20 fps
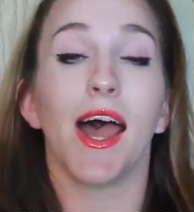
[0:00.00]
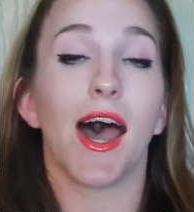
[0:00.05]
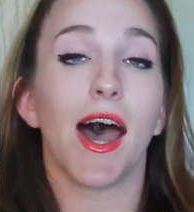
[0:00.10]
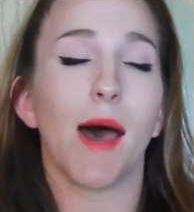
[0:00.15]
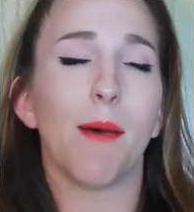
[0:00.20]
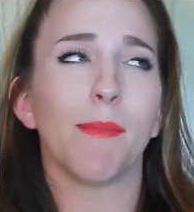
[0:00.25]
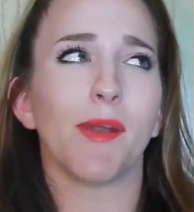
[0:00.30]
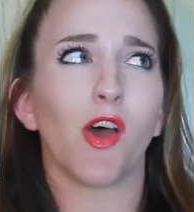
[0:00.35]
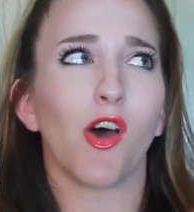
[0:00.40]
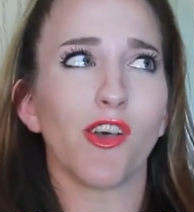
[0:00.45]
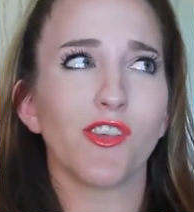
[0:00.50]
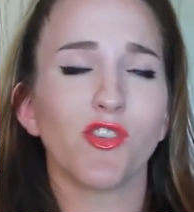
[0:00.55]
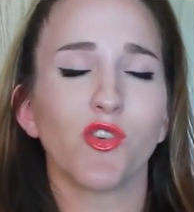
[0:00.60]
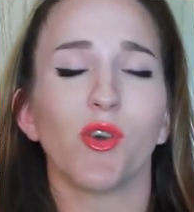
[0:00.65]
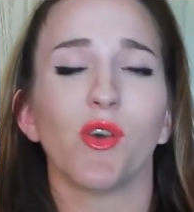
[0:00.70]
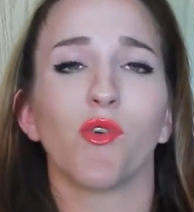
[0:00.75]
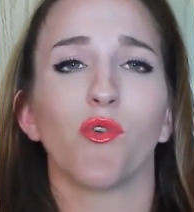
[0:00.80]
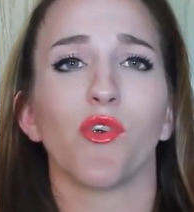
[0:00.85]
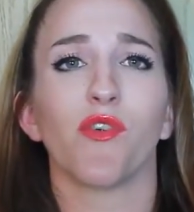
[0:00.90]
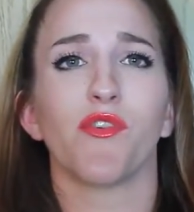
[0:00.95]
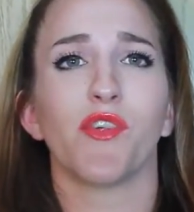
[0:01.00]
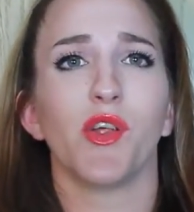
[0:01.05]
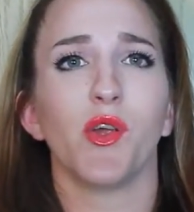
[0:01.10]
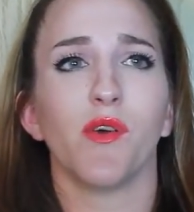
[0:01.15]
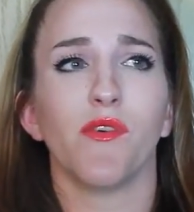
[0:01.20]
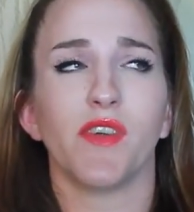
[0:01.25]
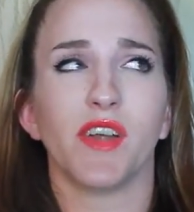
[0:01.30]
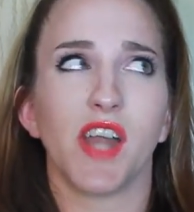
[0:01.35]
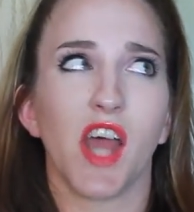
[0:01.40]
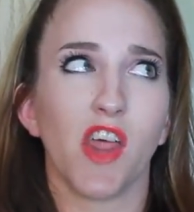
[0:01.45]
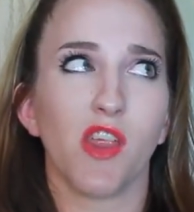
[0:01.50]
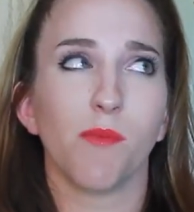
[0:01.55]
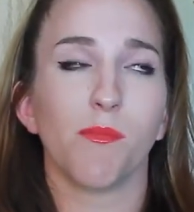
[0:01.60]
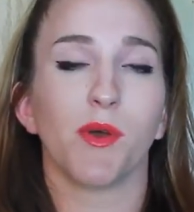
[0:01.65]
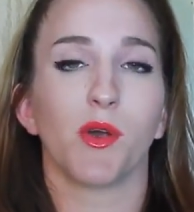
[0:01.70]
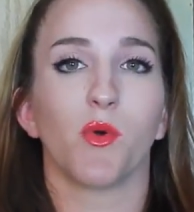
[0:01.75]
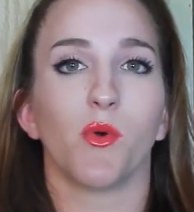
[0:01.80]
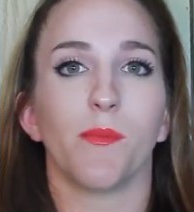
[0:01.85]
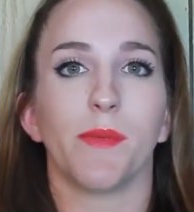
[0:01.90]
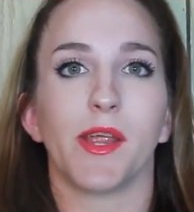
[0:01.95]
And also a review of another
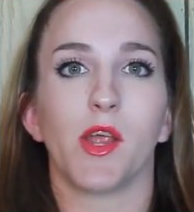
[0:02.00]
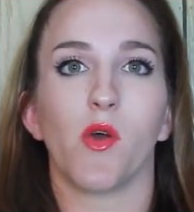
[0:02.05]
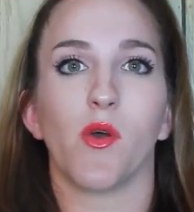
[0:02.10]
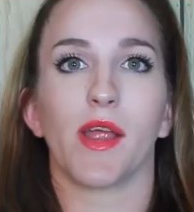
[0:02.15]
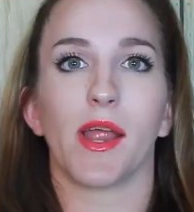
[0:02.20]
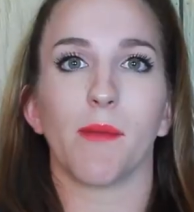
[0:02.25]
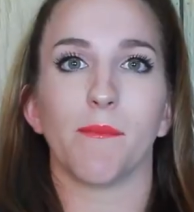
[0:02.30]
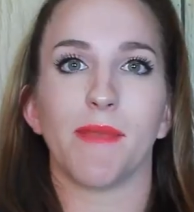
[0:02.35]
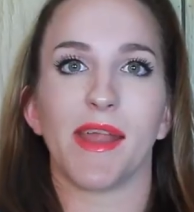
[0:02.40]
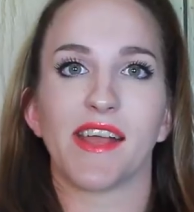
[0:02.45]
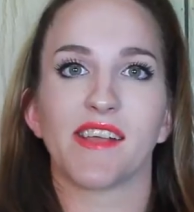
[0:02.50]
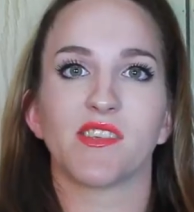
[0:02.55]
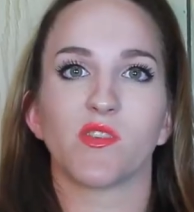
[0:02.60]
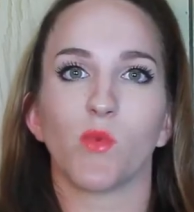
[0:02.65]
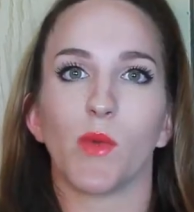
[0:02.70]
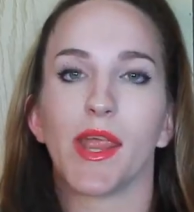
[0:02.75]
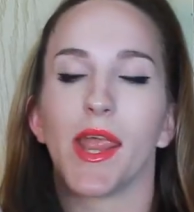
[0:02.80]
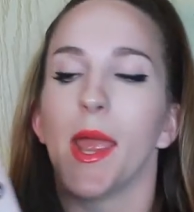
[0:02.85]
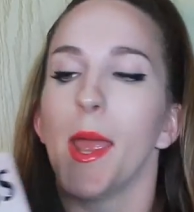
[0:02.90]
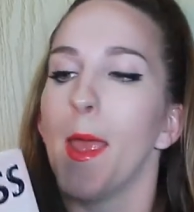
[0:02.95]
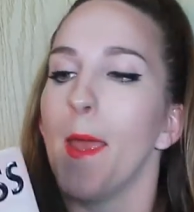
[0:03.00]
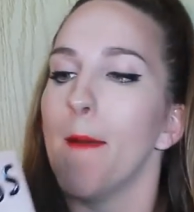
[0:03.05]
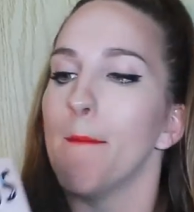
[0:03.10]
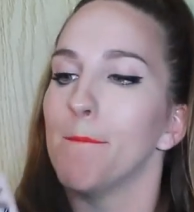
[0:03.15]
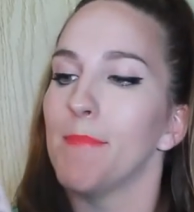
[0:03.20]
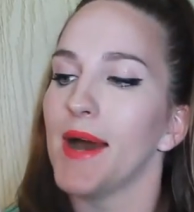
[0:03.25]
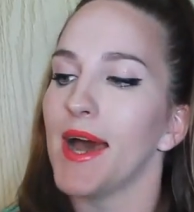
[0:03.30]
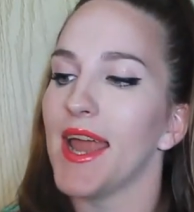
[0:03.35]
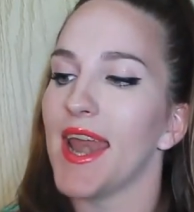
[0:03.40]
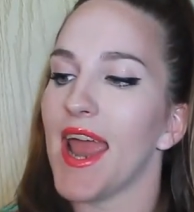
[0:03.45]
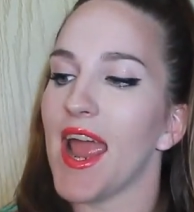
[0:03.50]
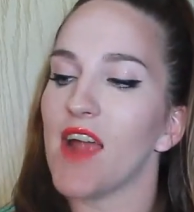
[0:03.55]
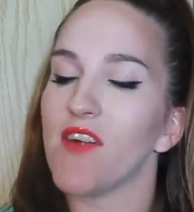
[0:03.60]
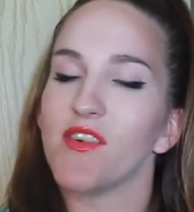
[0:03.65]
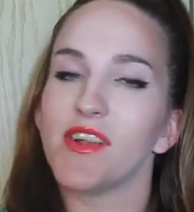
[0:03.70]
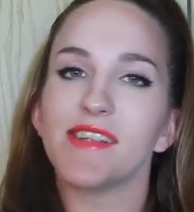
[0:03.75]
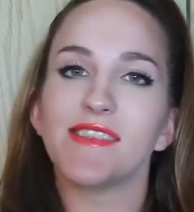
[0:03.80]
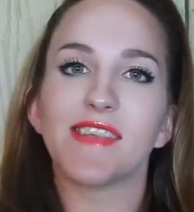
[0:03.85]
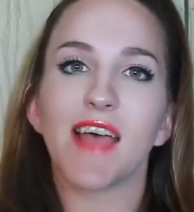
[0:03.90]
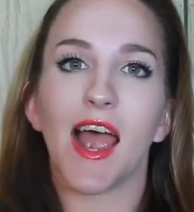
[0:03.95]
book will be going up next week. But
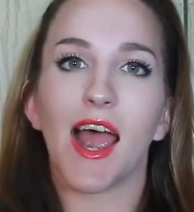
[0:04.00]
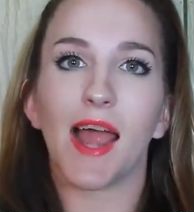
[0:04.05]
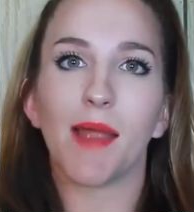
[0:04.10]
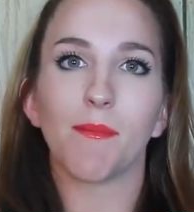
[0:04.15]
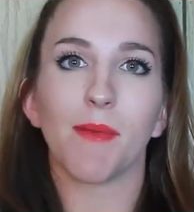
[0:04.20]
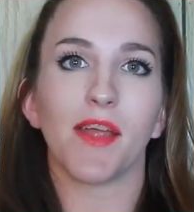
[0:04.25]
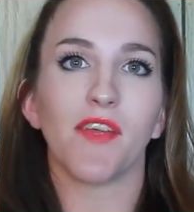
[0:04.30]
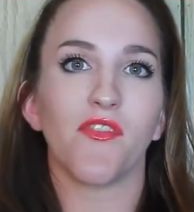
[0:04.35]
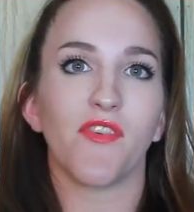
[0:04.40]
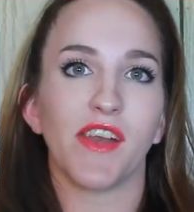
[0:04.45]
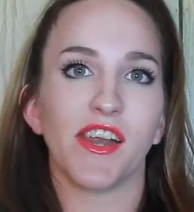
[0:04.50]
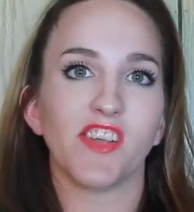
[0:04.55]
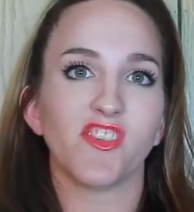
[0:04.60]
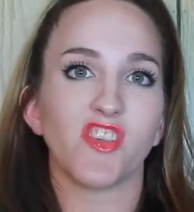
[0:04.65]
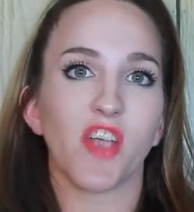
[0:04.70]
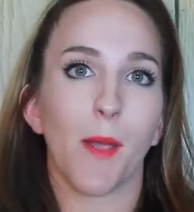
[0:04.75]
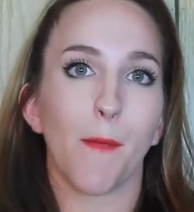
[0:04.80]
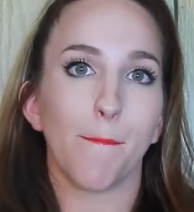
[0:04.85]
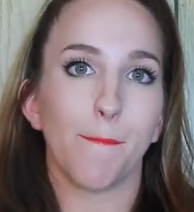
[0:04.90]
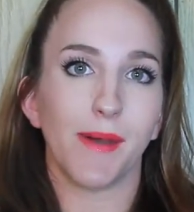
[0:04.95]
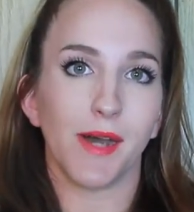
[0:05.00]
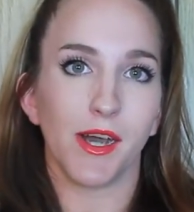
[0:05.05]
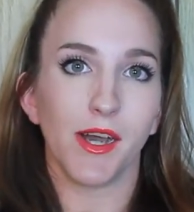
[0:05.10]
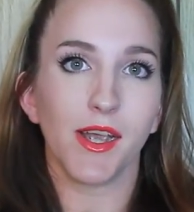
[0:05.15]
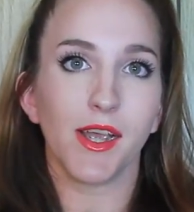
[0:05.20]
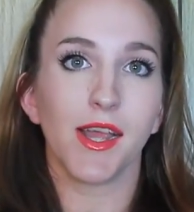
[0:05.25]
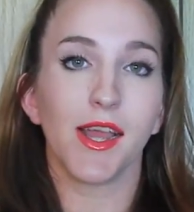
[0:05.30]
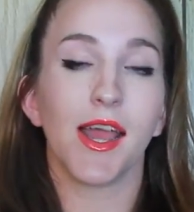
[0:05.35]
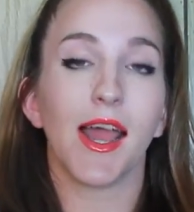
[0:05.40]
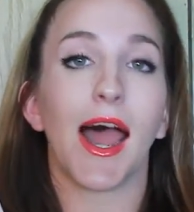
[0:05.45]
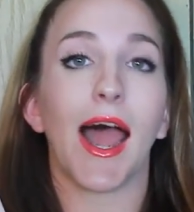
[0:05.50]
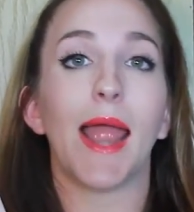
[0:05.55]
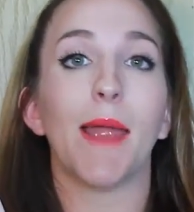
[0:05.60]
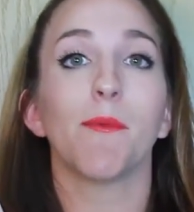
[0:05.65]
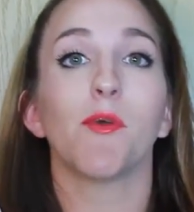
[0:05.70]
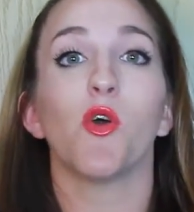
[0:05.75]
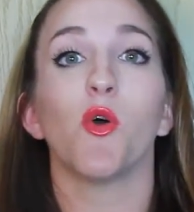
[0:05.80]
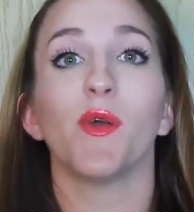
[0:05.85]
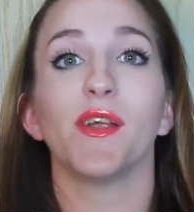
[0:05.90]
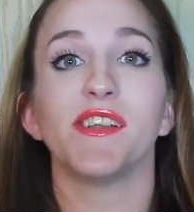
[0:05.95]
every time I finish a book, I
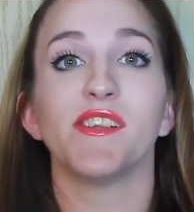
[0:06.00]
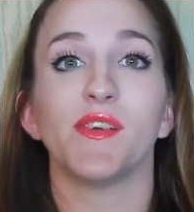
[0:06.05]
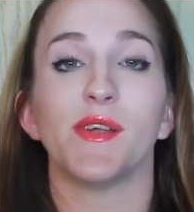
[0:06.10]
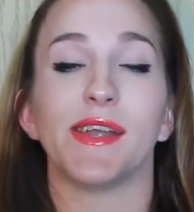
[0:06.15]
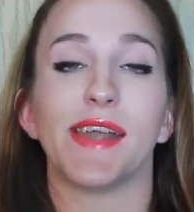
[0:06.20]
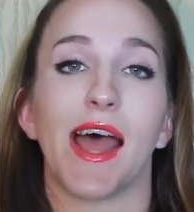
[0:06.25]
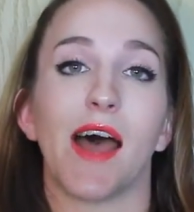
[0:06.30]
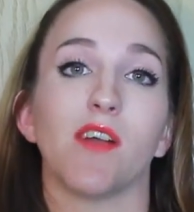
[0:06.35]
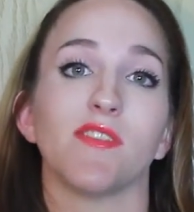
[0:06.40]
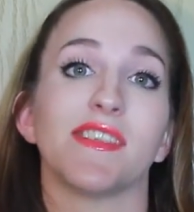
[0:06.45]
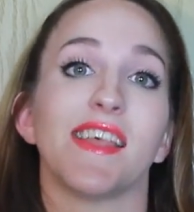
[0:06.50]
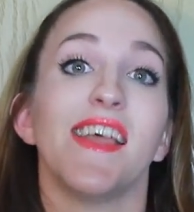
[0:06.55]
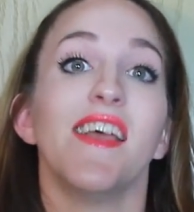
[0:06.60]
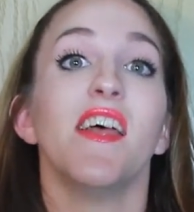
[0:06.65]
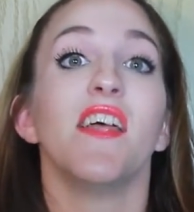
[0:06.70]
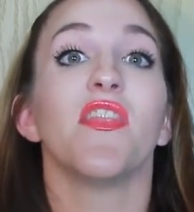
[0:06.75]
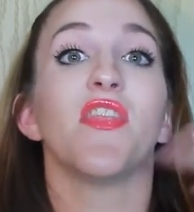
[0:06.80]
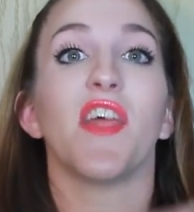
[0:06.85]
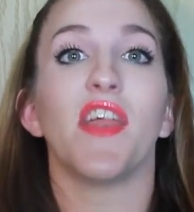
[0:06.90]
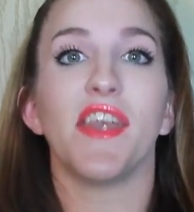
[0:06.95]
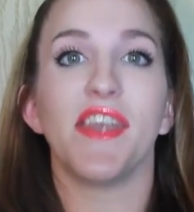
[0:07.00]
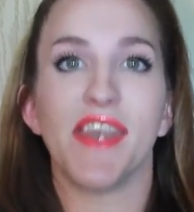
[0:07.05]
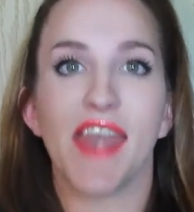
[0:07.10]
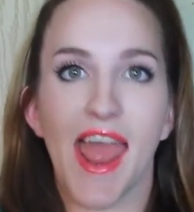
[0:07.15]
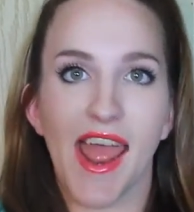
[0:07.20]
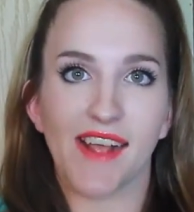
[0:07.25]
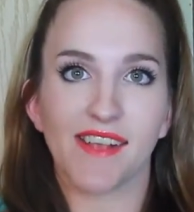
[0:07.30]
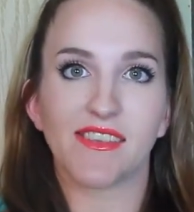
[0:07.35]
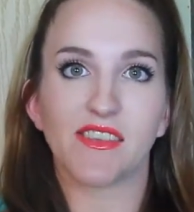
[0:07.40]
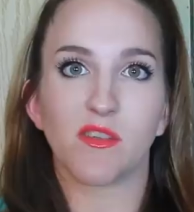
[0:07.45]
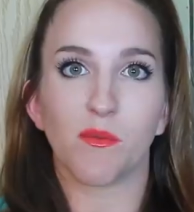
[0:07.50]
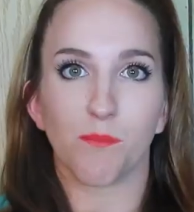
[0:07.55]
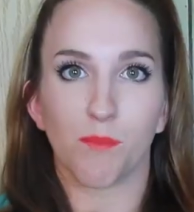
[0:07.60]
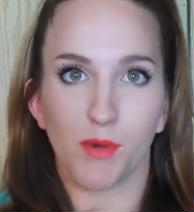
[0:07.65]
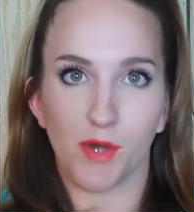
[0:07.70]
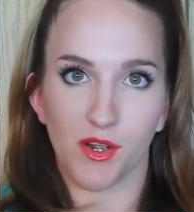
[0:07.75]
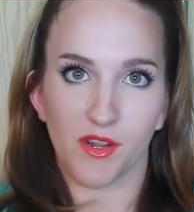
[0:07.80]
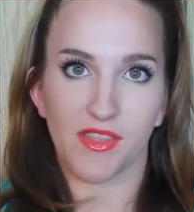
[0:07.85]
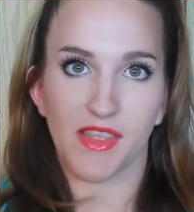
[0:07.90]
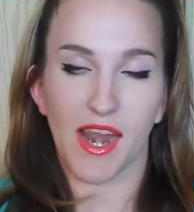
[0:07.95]
am going to announce the next
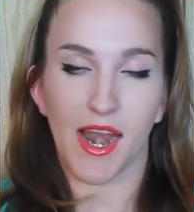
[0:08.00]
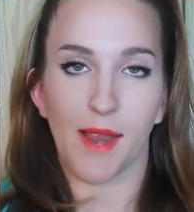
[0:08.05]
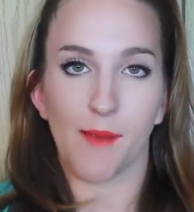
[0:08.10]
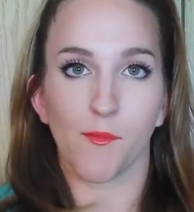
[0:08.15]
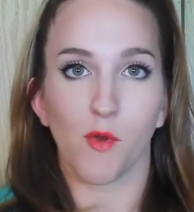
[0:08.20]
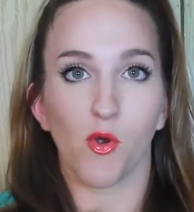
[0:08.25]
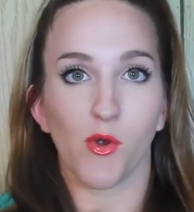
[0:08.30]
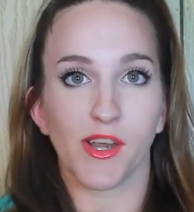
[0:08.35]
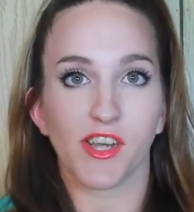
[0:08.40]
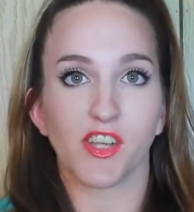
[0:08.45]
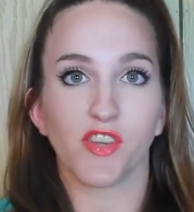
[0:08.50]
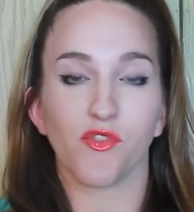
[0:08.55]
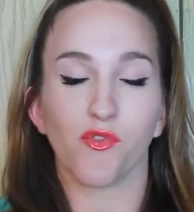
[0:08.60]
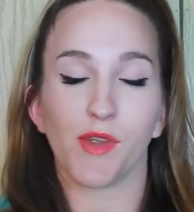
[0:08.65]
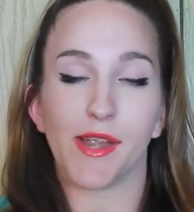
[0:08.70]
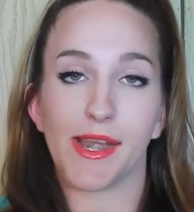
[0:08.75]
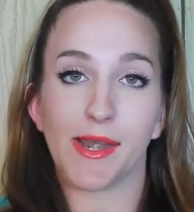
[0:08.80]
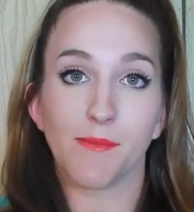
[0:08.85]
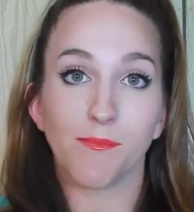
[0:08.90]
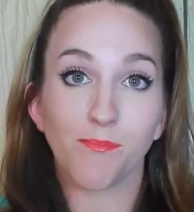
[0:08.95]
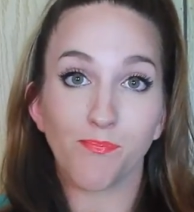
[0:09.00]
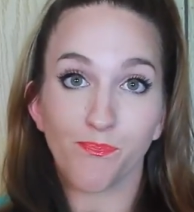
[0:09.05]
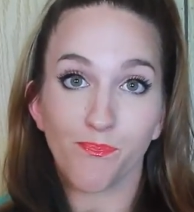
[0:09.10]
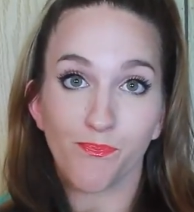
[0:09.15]
book that I'm going to read.